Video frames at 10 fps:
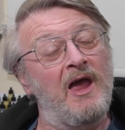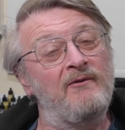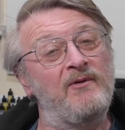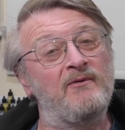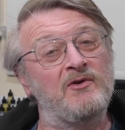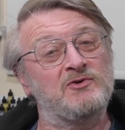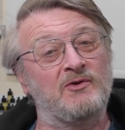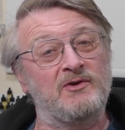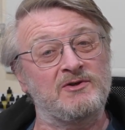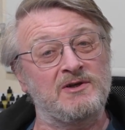If you've
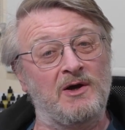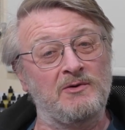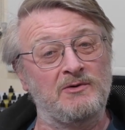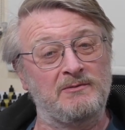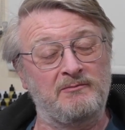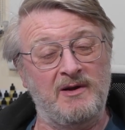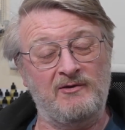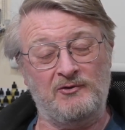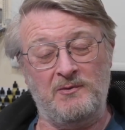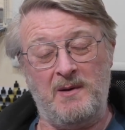enjoyed the show,
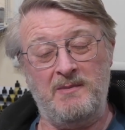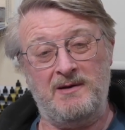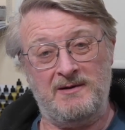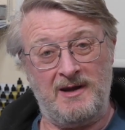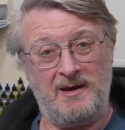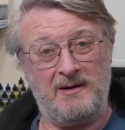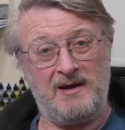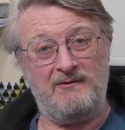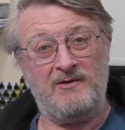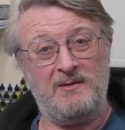please remember,
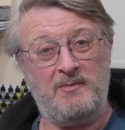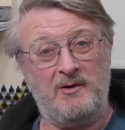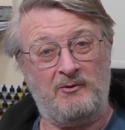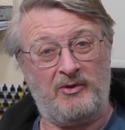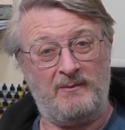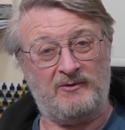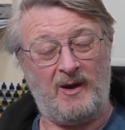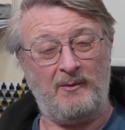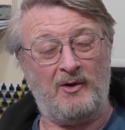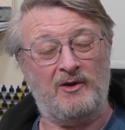give it the imperial thumbs
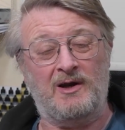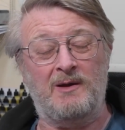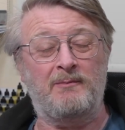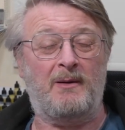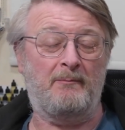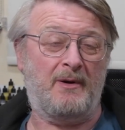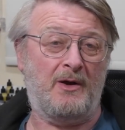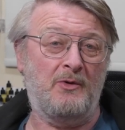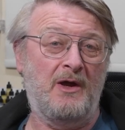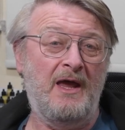up on the like button
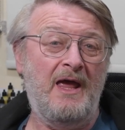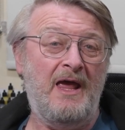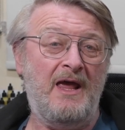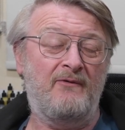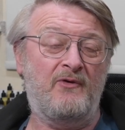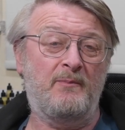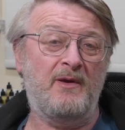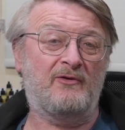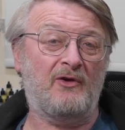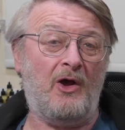below. If you'd
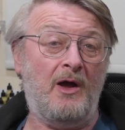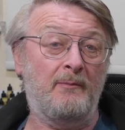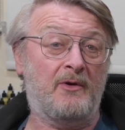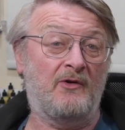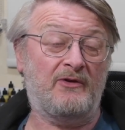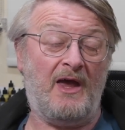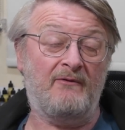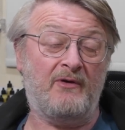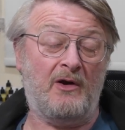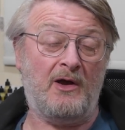be so kind, because
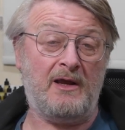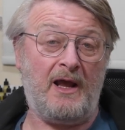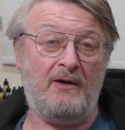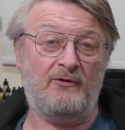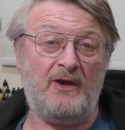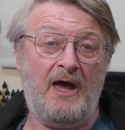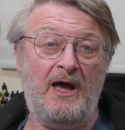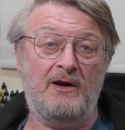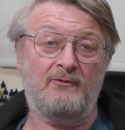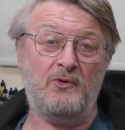every like counts.
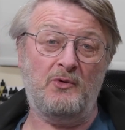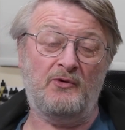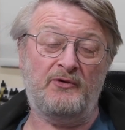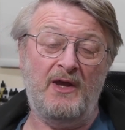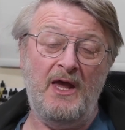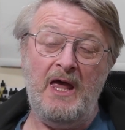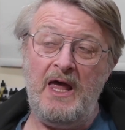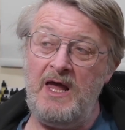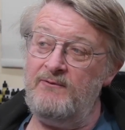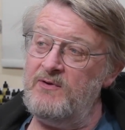And of course,
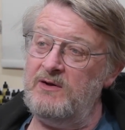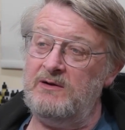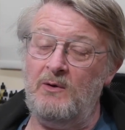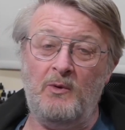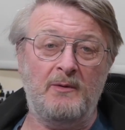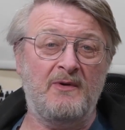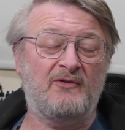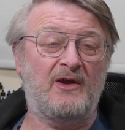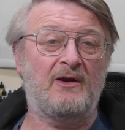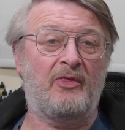if you don't want to
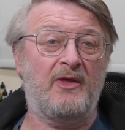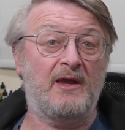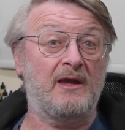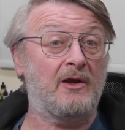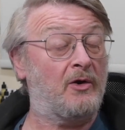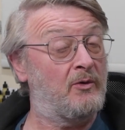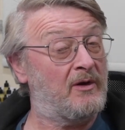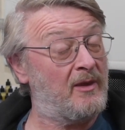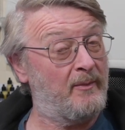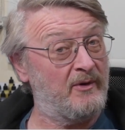miss anything,
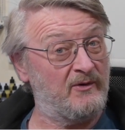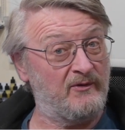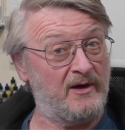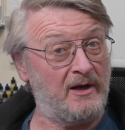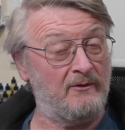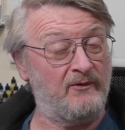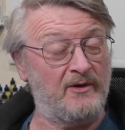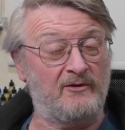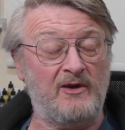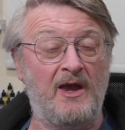including the build video
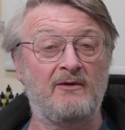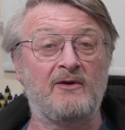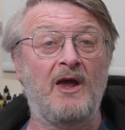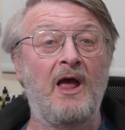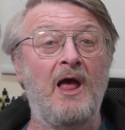for this kit,